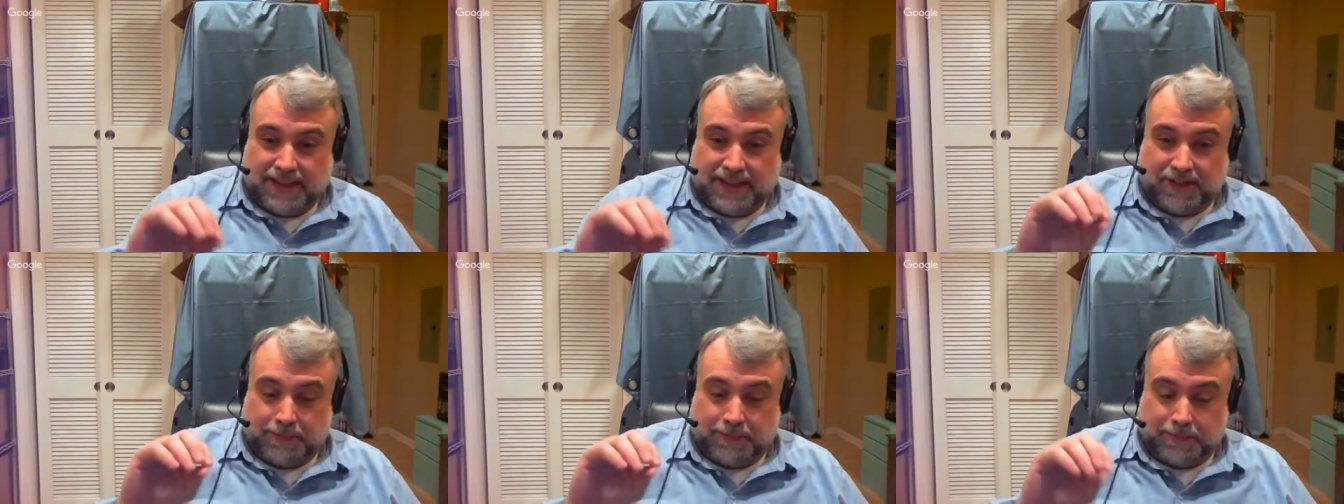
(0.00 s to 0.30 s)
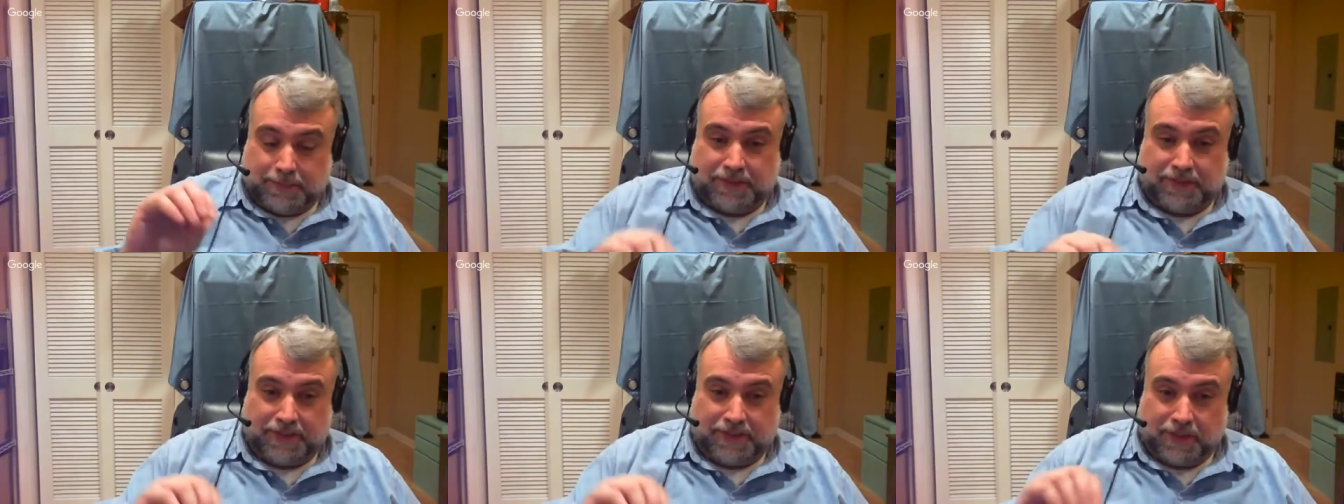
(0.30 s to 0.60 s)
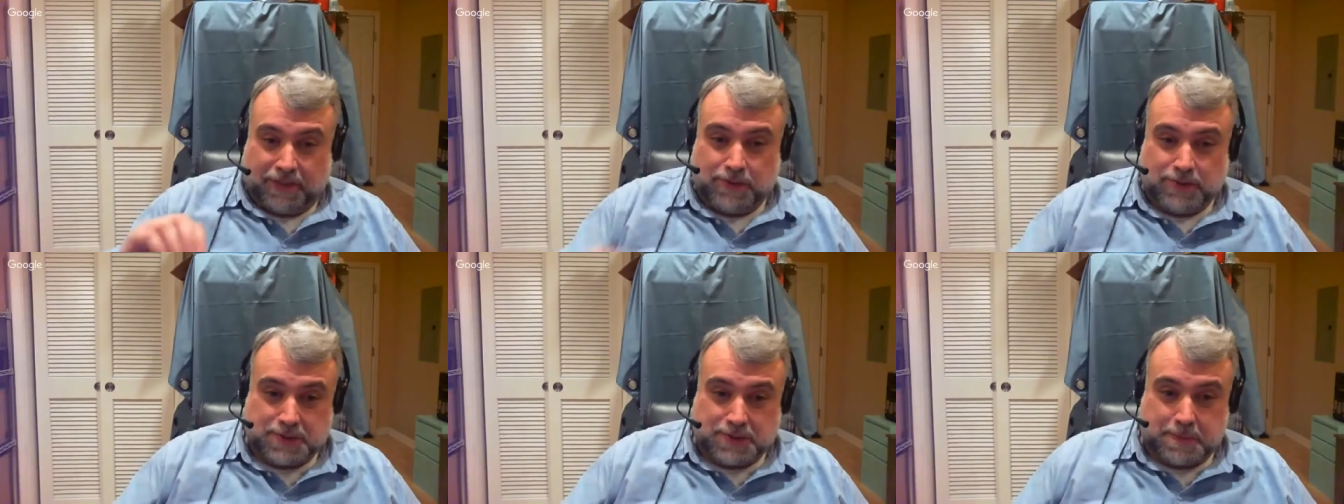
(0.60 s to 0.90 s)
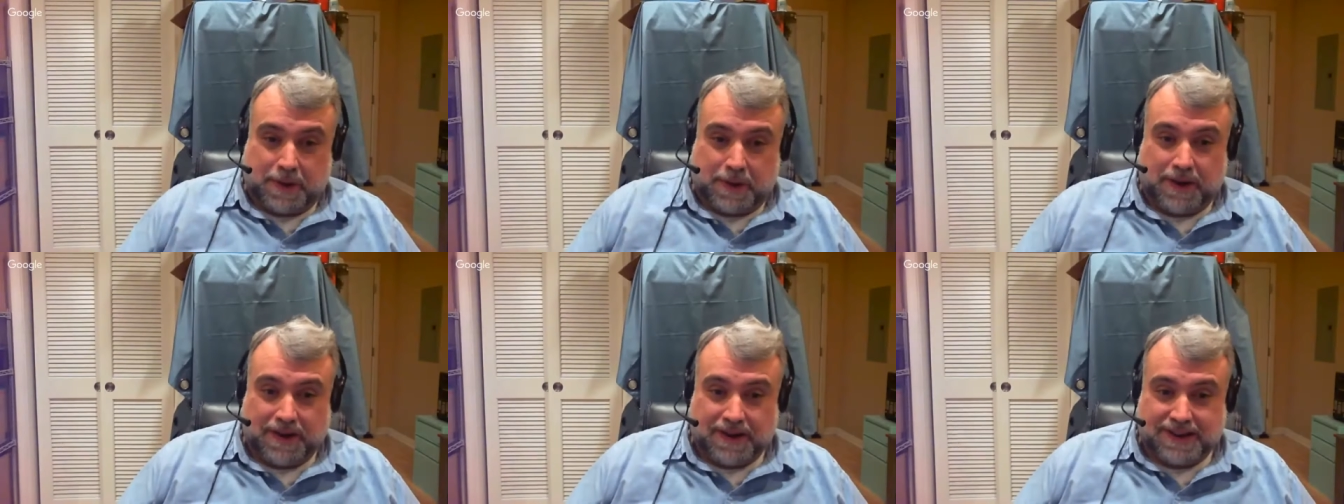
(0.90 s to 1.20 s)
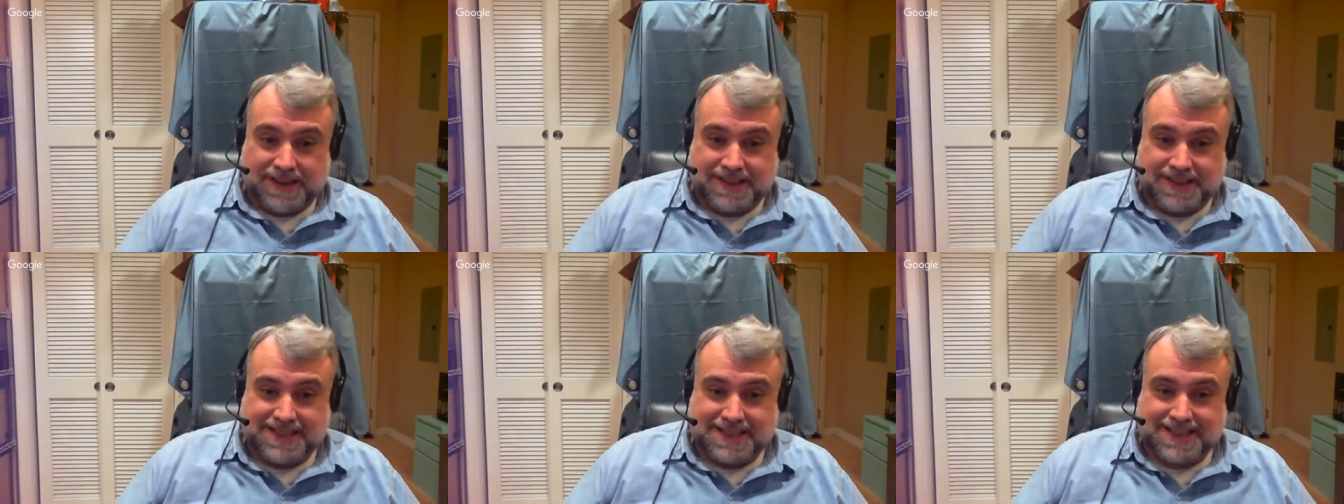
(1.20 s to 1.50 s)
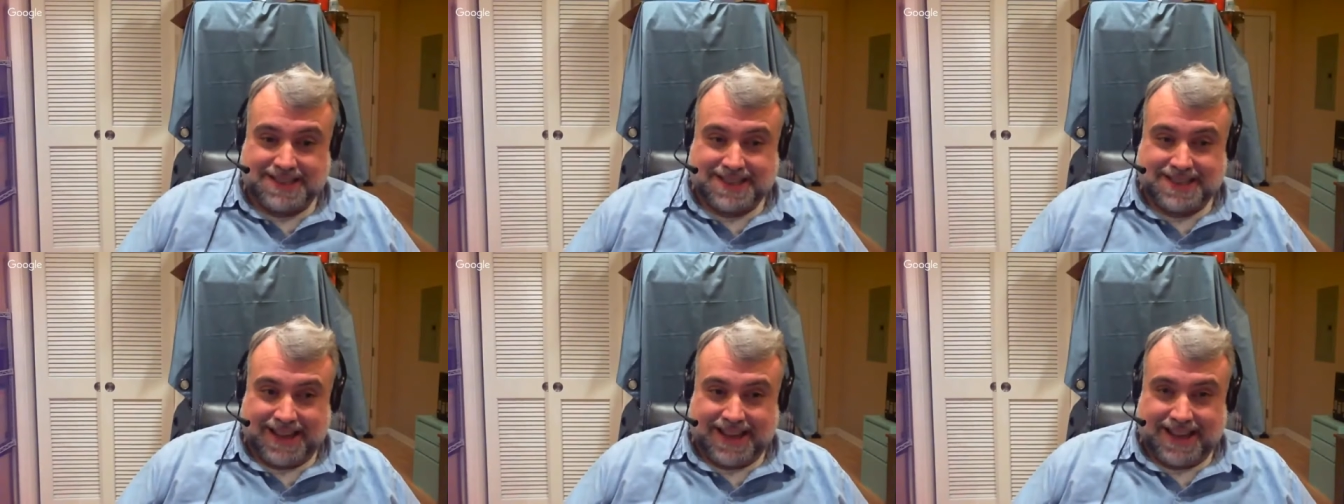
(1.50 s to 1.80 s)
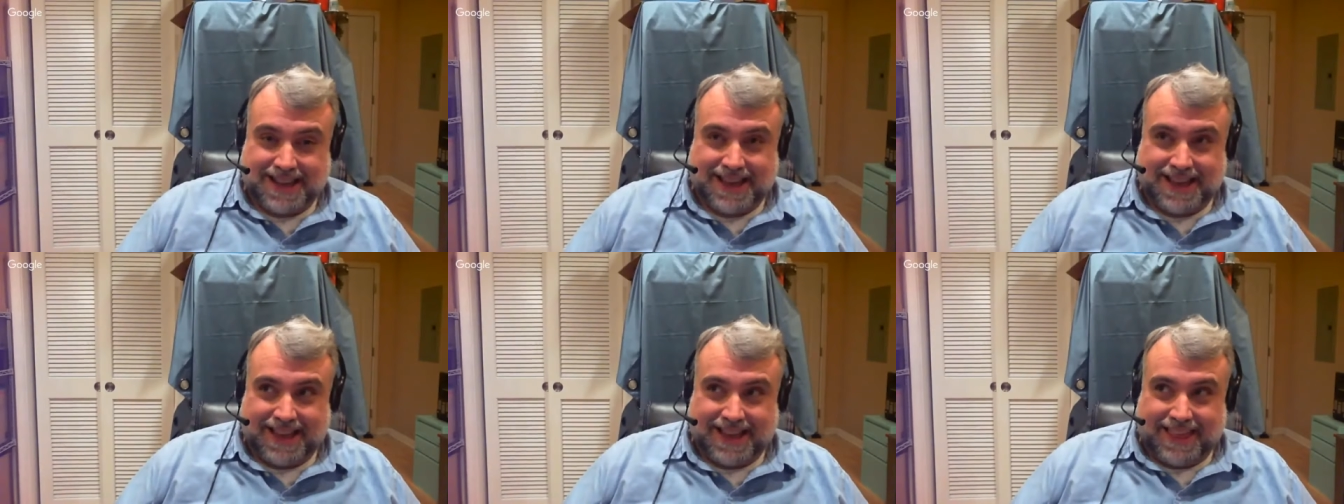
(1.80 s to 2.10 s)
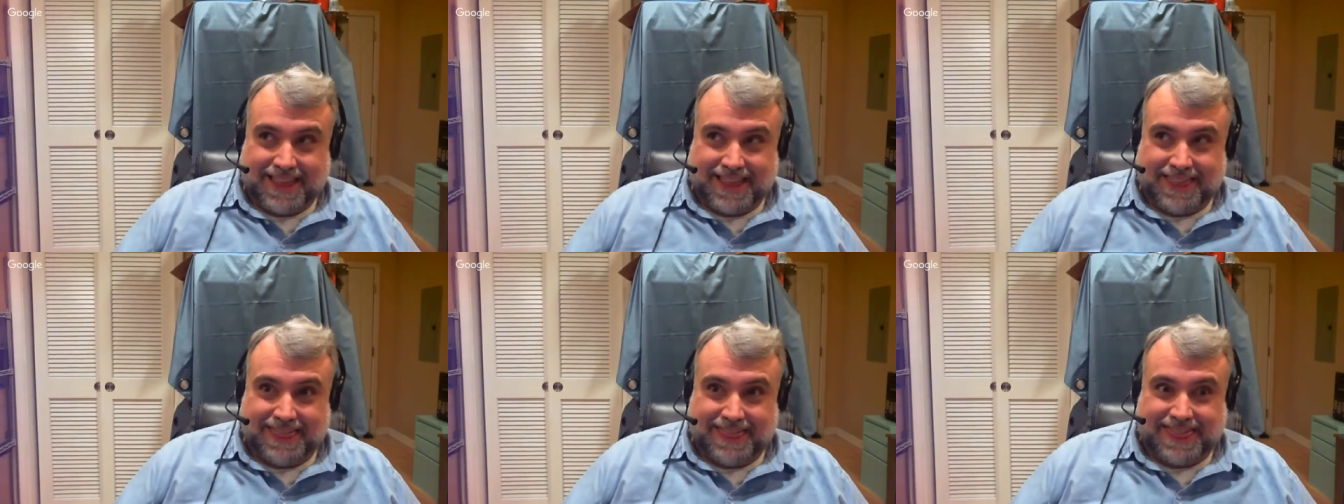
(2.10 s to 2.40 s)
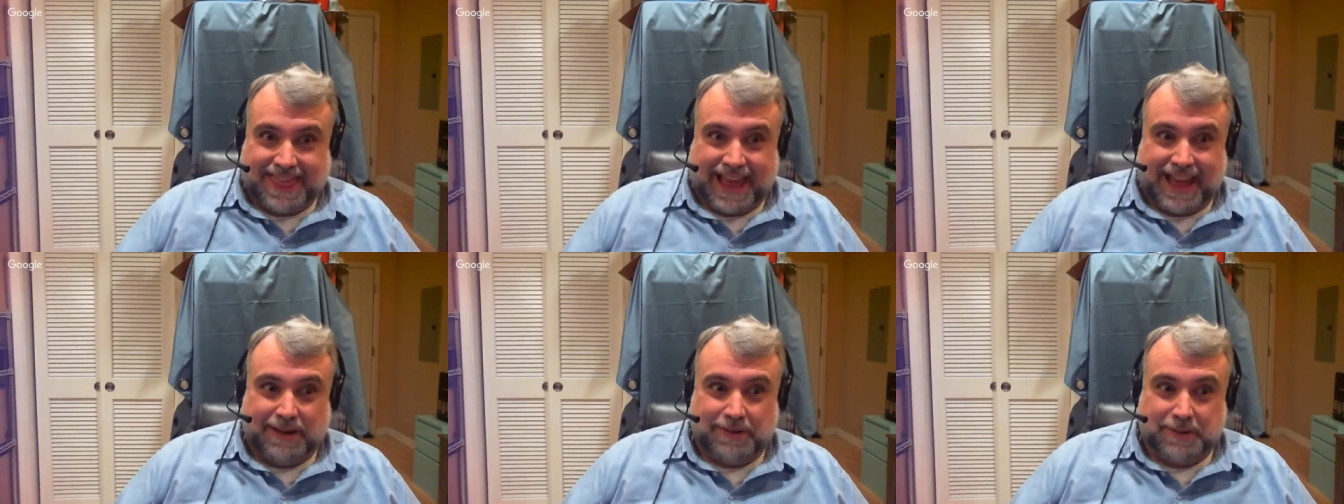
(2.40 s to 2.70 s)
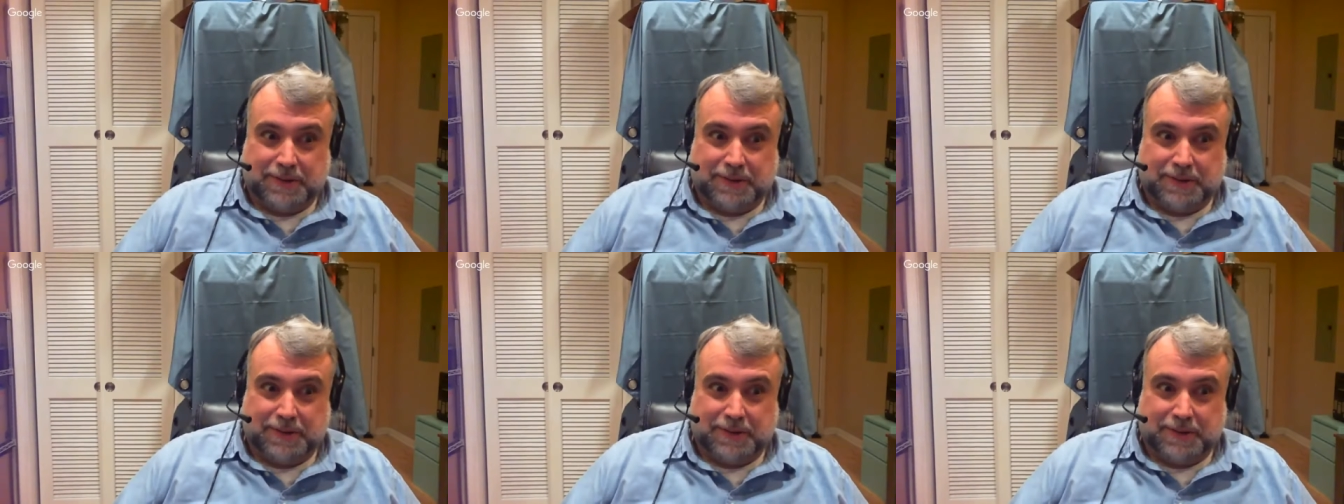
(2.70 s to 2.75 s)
could for those parts. That